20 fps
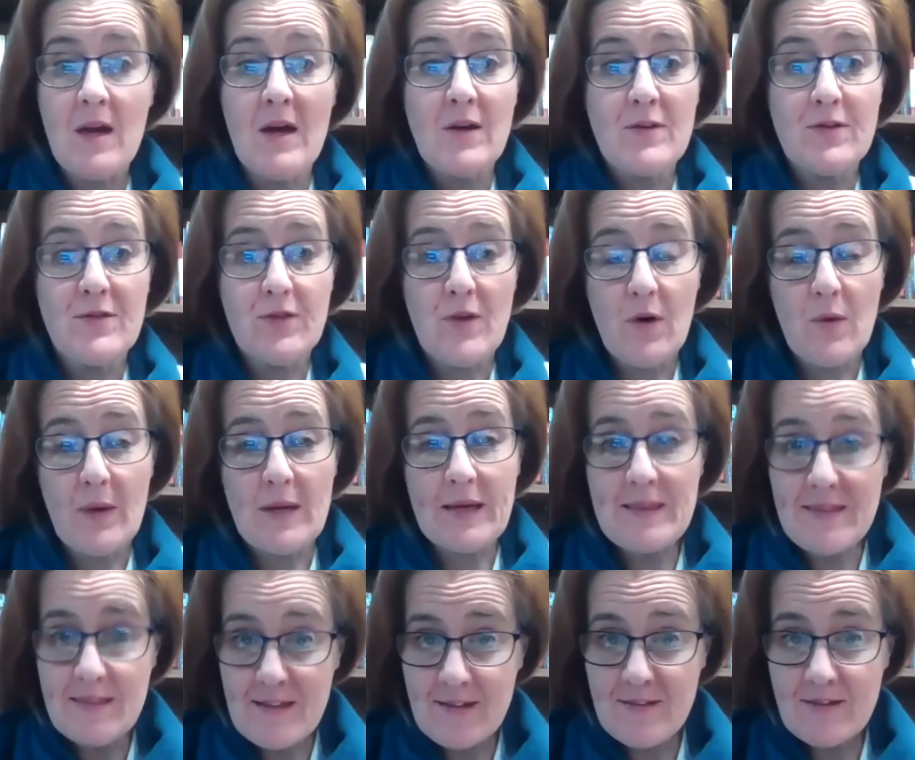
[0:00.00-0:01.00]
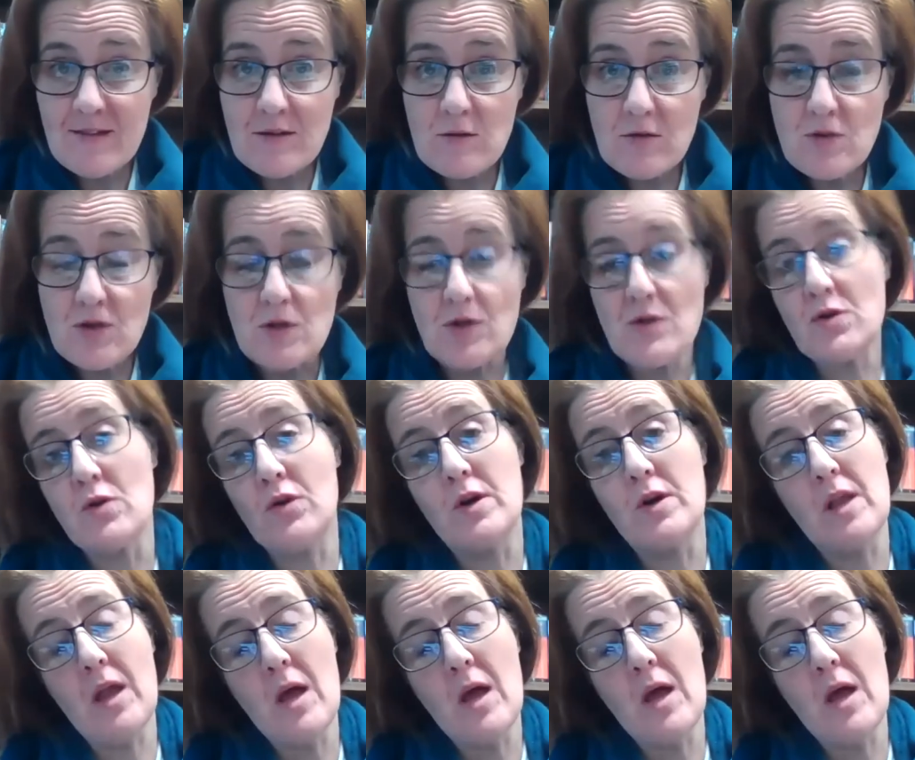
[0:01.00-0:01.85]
So in this little tutorial,